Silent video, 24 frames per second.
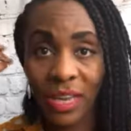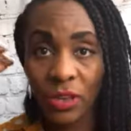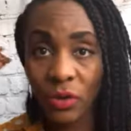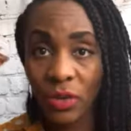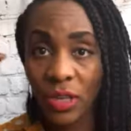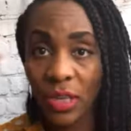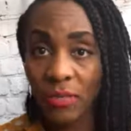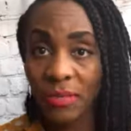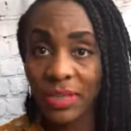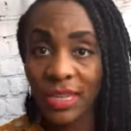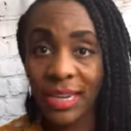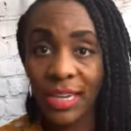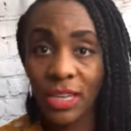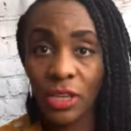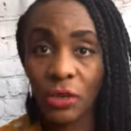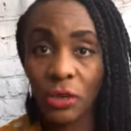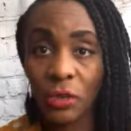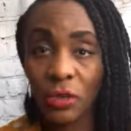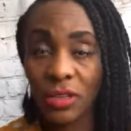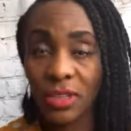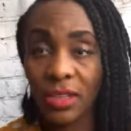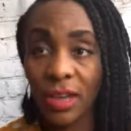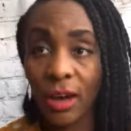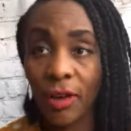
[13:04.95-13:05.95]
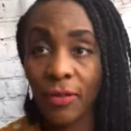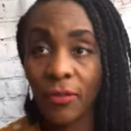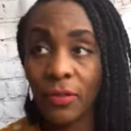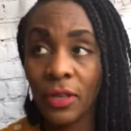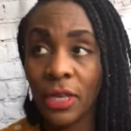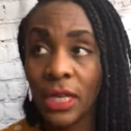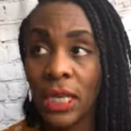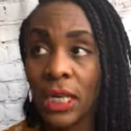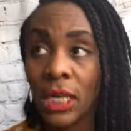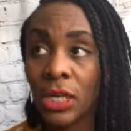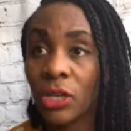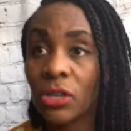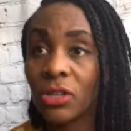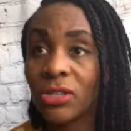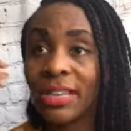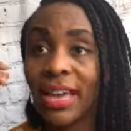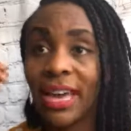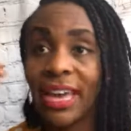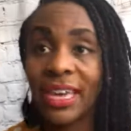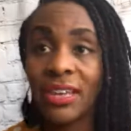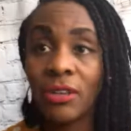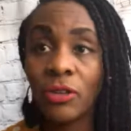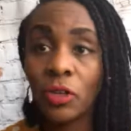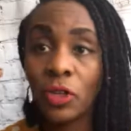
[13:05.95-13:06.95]
that you keep telling yourself. Because
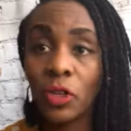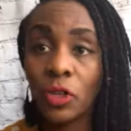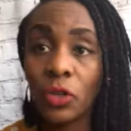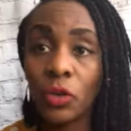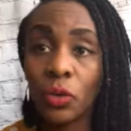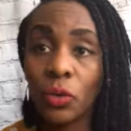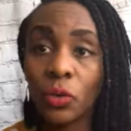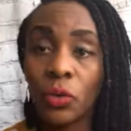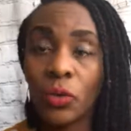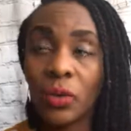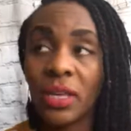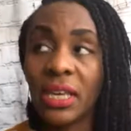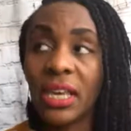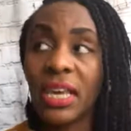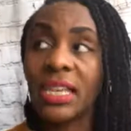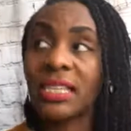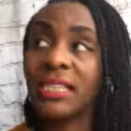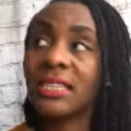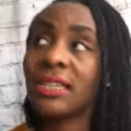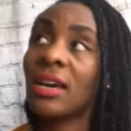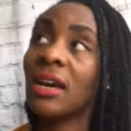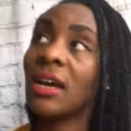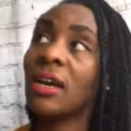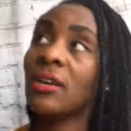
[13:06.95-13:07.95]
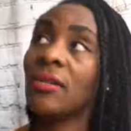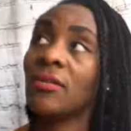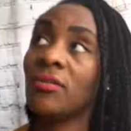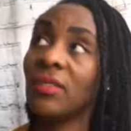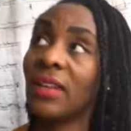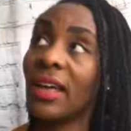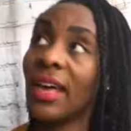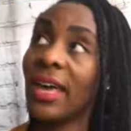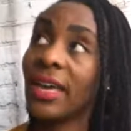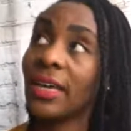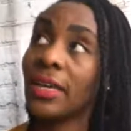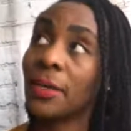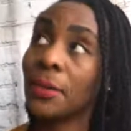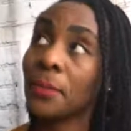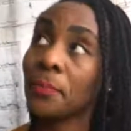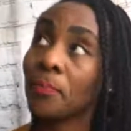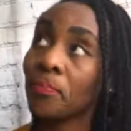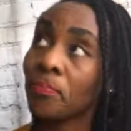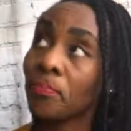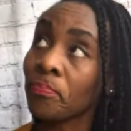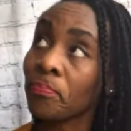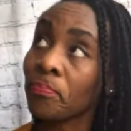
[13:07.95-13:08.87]
that inner story, it's kind of like,